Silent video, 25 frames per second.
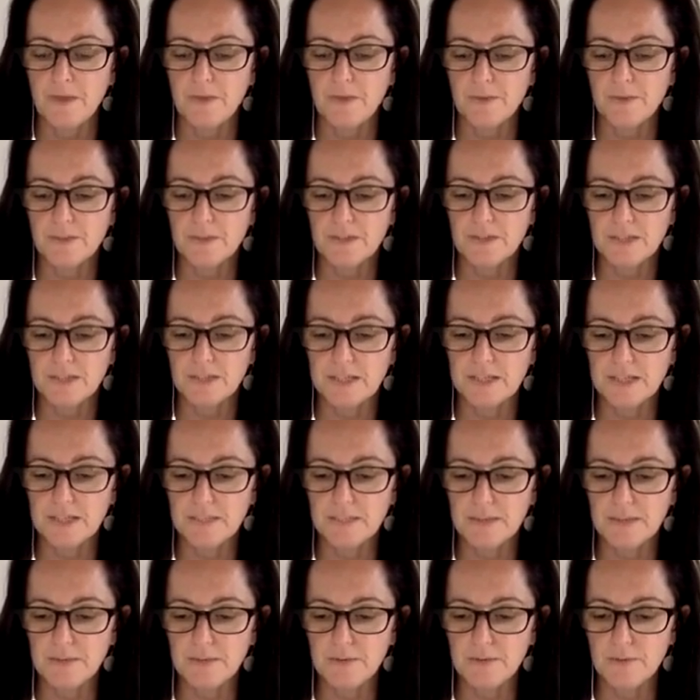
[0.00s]
I was
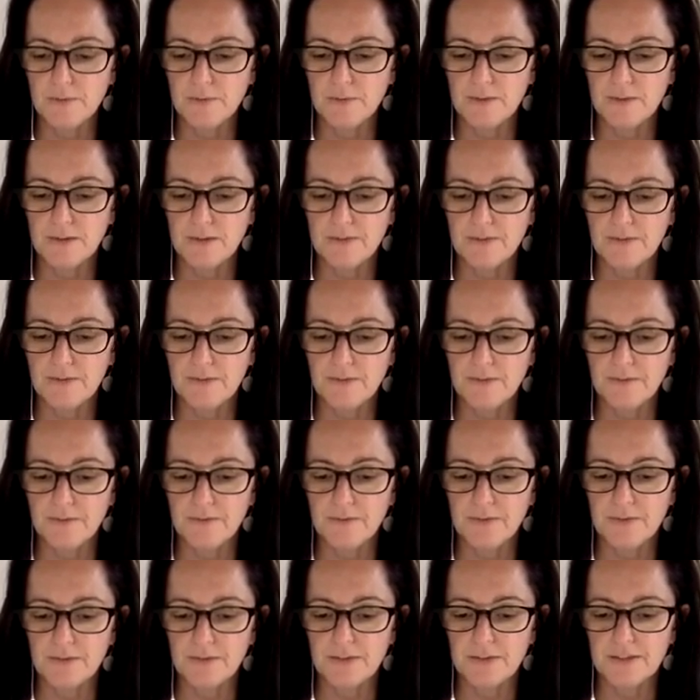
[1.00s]
cleaning my room and I
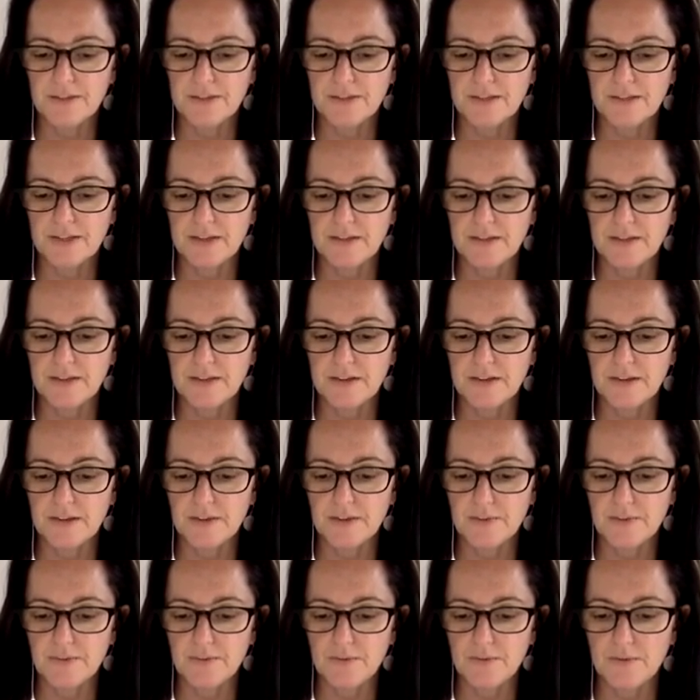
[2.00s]
felt very sad that I
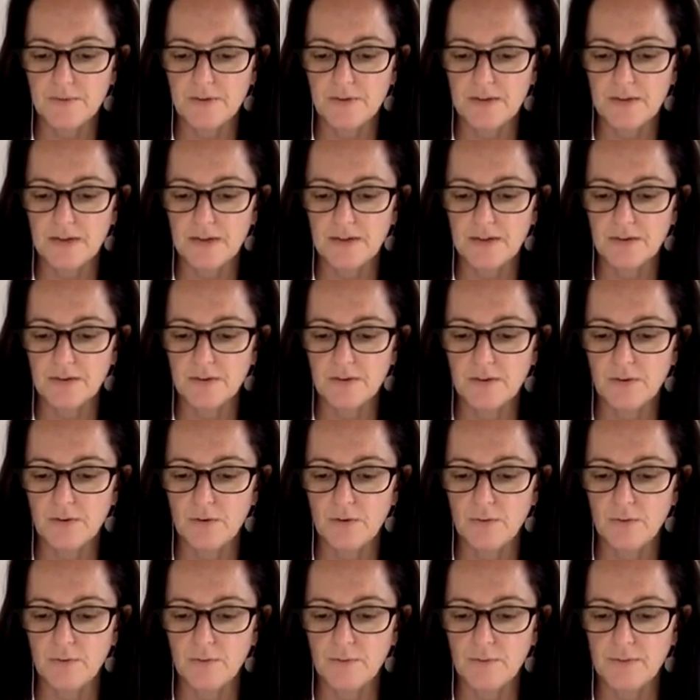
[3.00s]
had thrown out
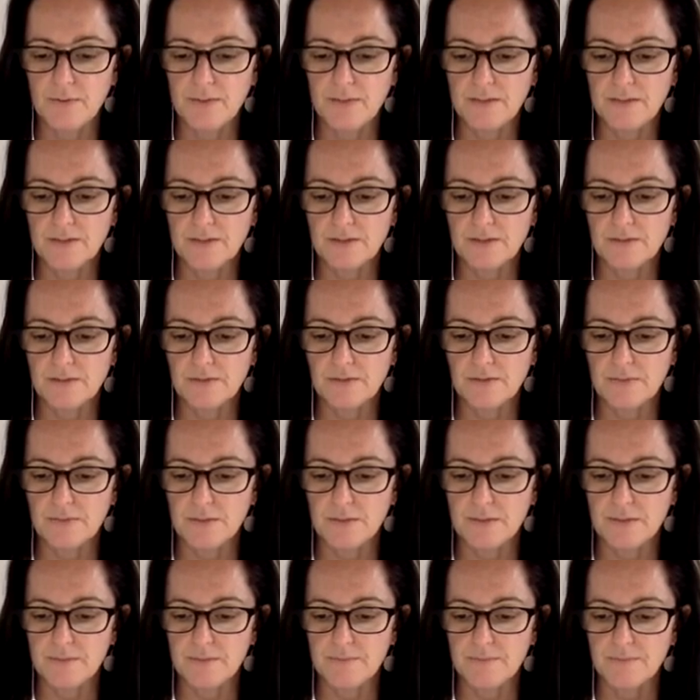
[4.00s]
all mementos
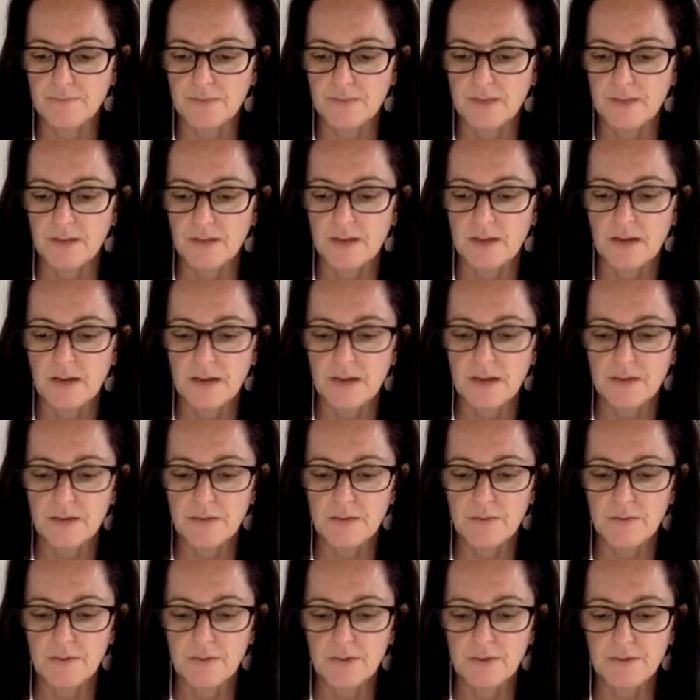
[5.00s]
from him.
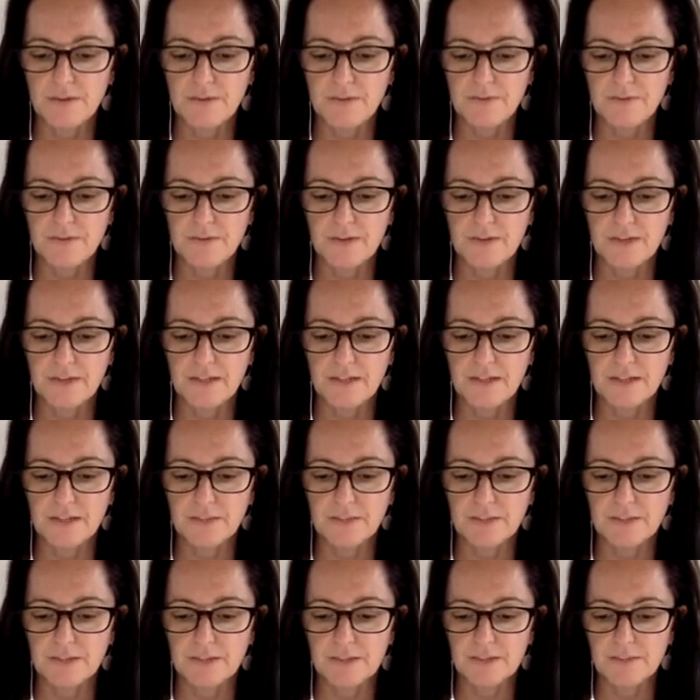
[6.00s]
However, when I
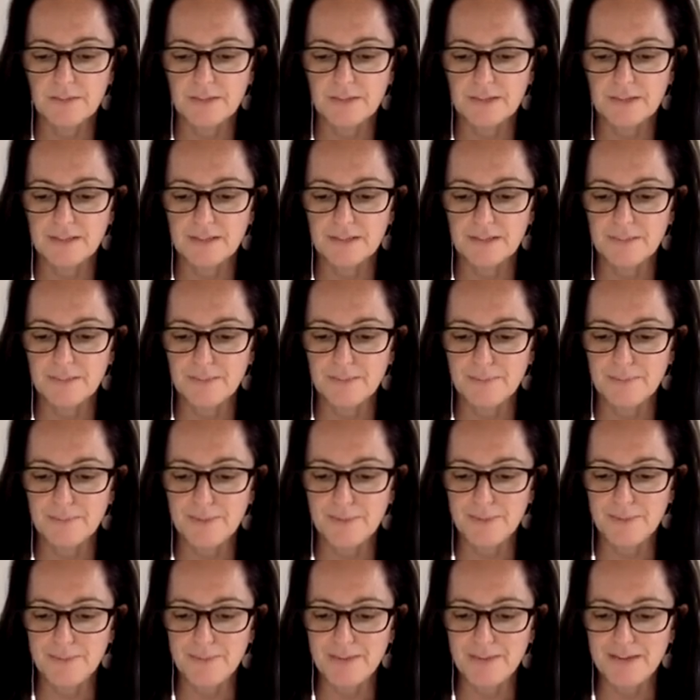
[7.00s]
finally was dismantling
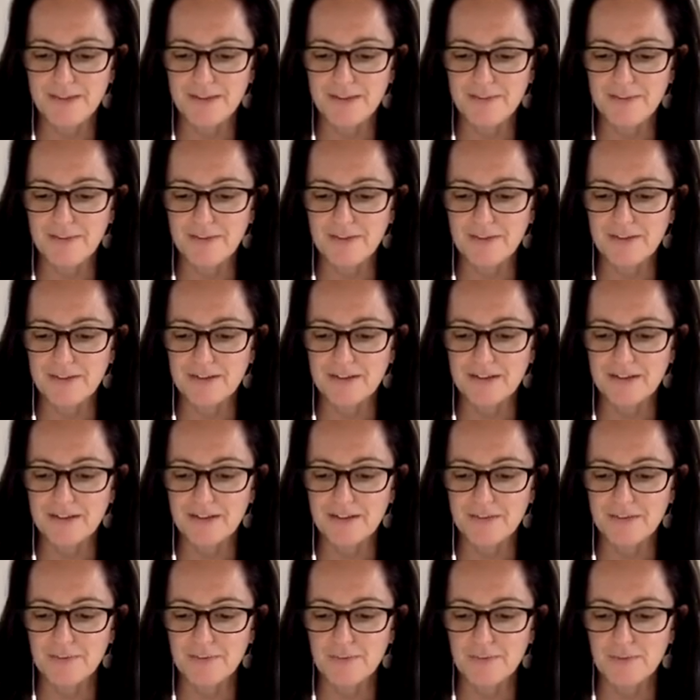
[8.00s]
my bed, I found a
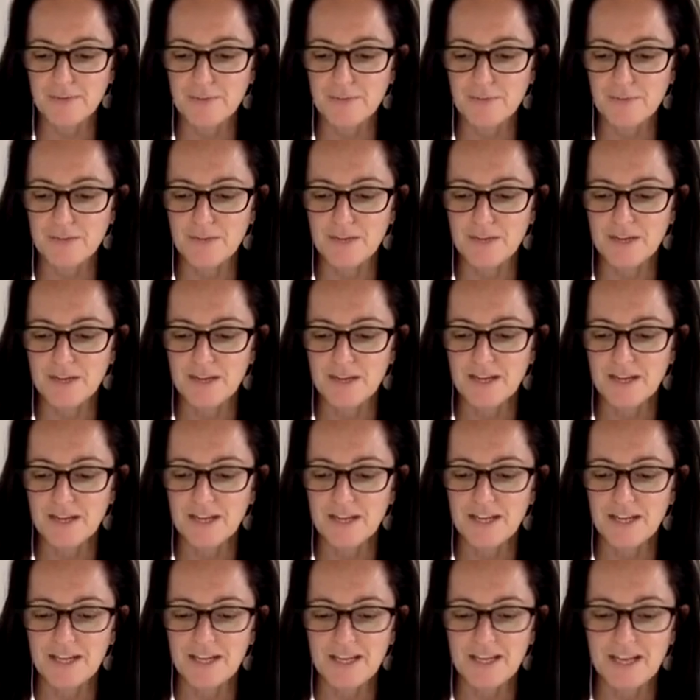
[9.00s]
card from him when
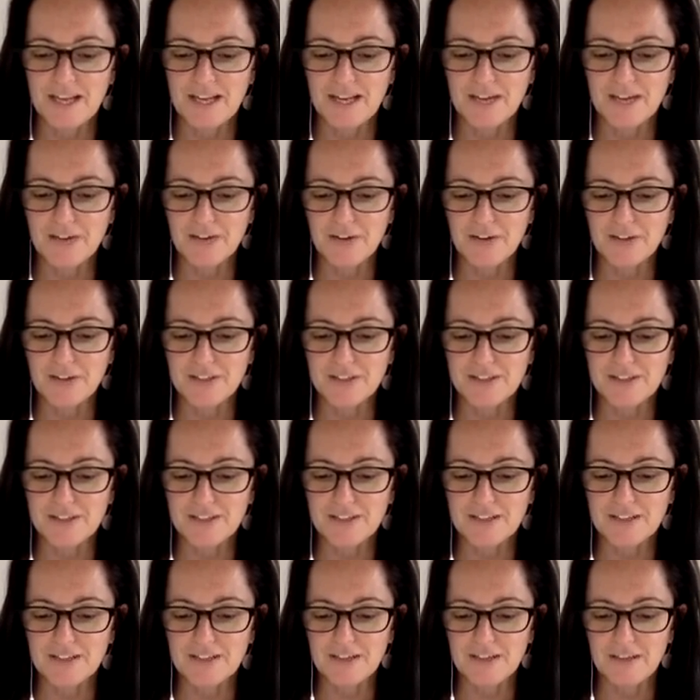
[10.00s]
he had gone to
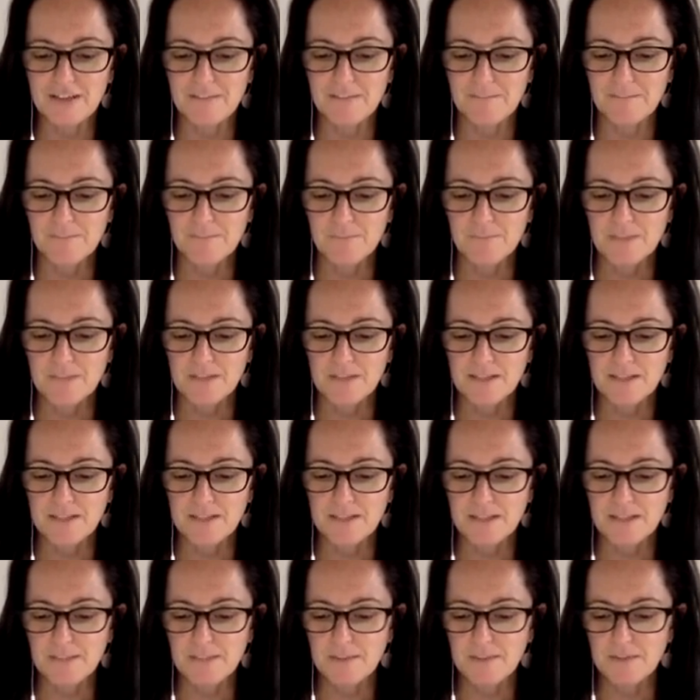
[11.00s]
Sydney. He
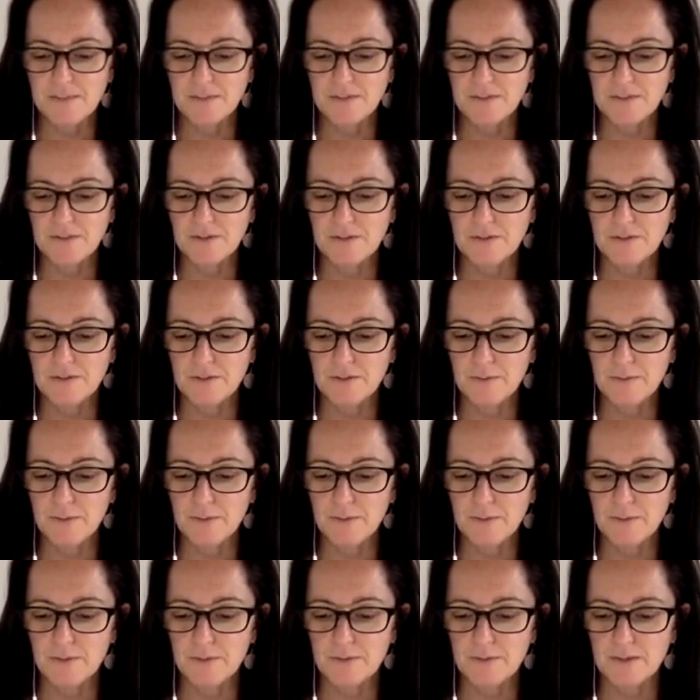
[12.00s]
sent me this cute little
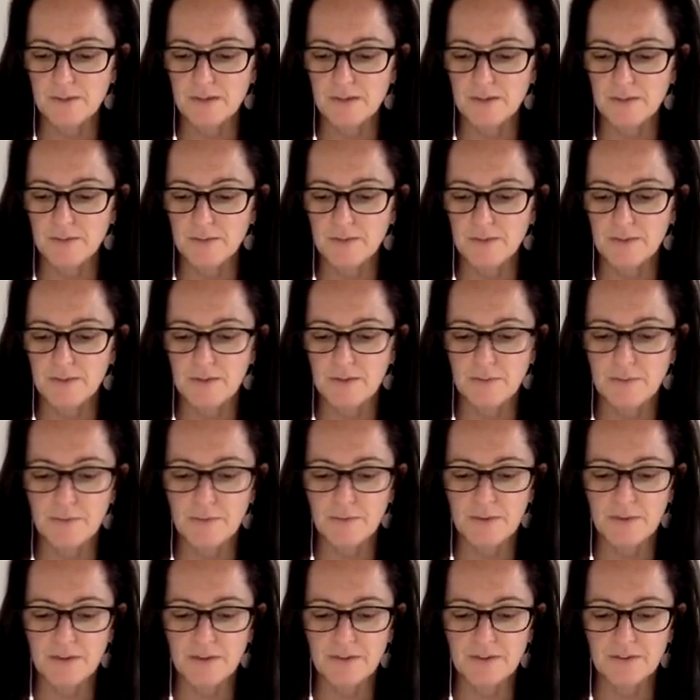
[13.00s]
postcard with the
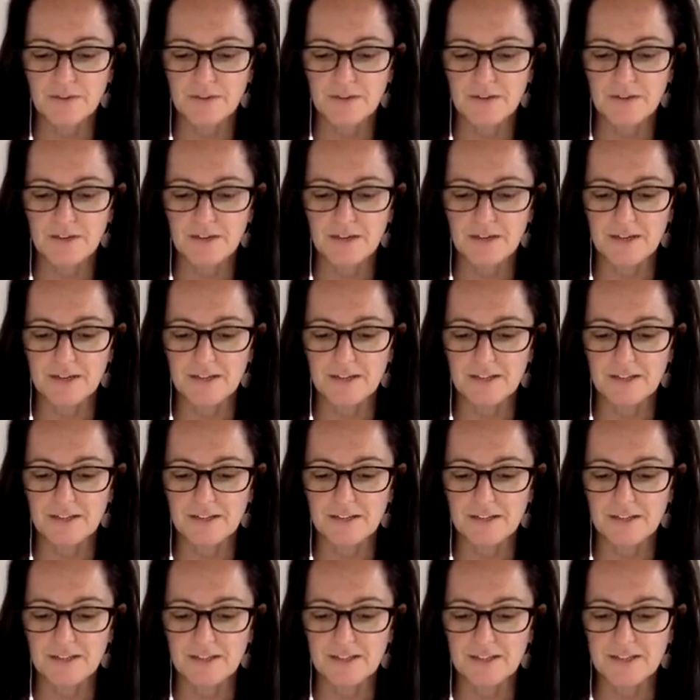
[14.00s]
Opera House on it and
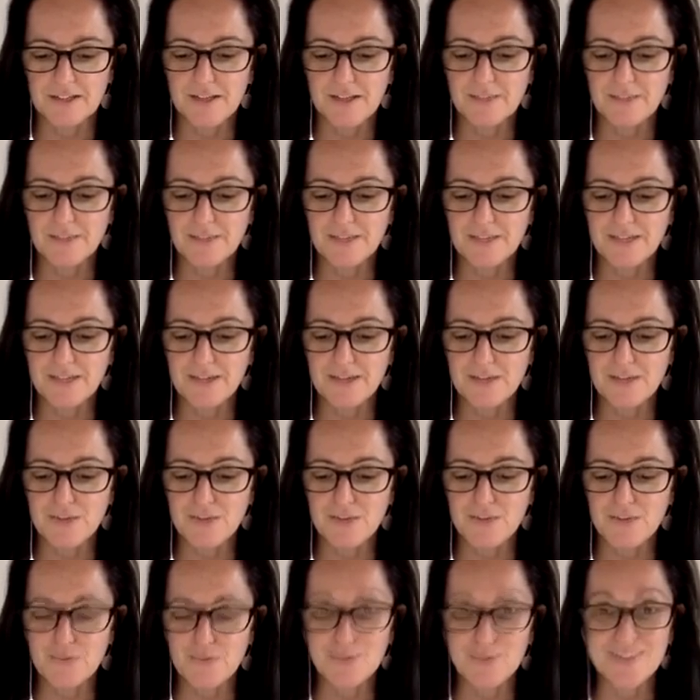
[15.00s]
said, "Someday
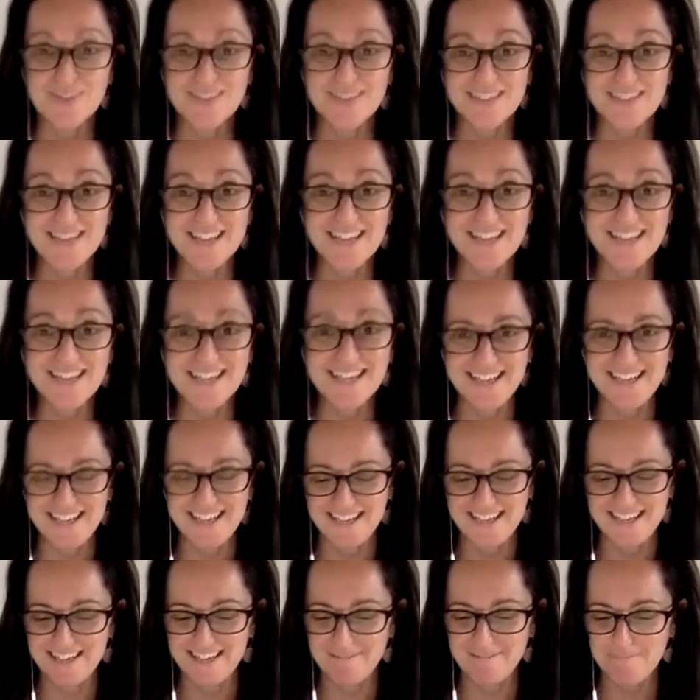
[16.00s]
you will sing
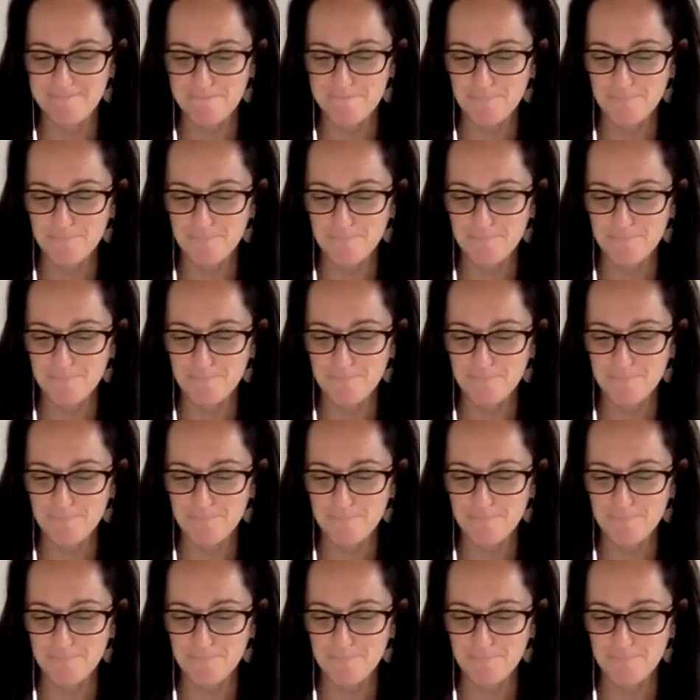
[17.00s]
here."